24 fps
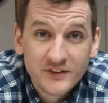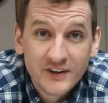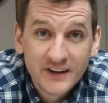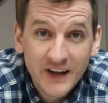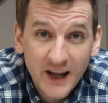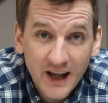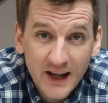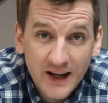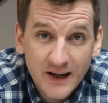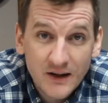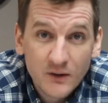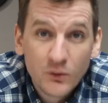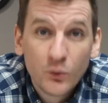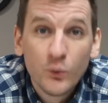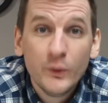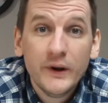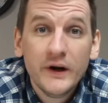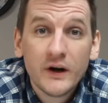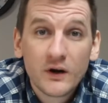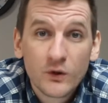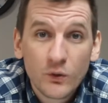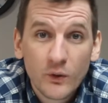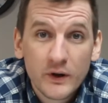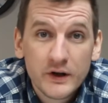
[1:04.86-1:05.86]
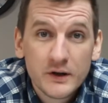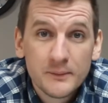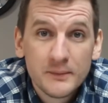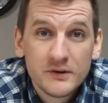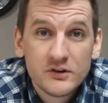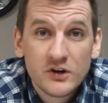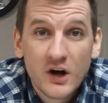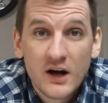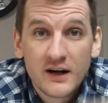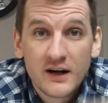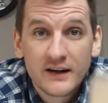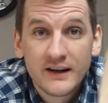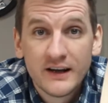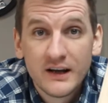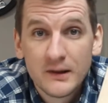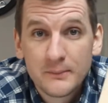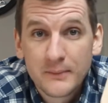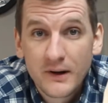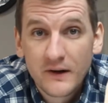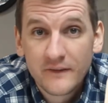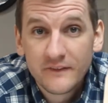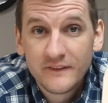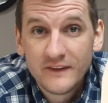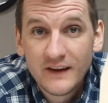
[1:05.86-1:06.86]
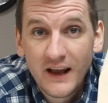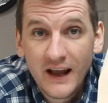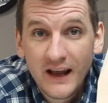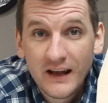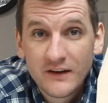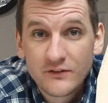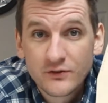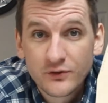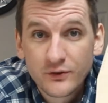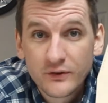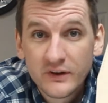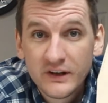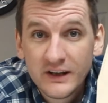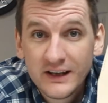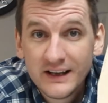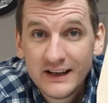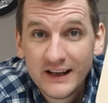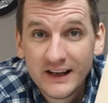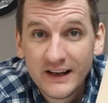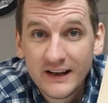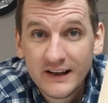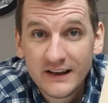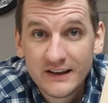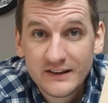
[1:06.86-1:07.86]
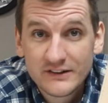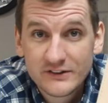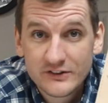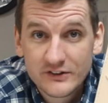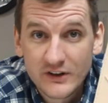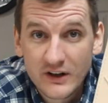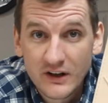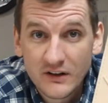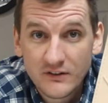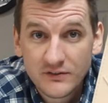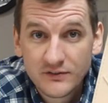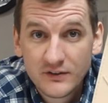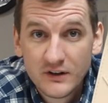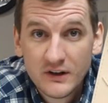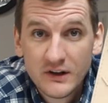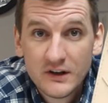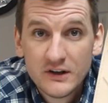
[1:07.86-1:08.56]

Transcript: today, we are going to be talking about the Avery kit itself.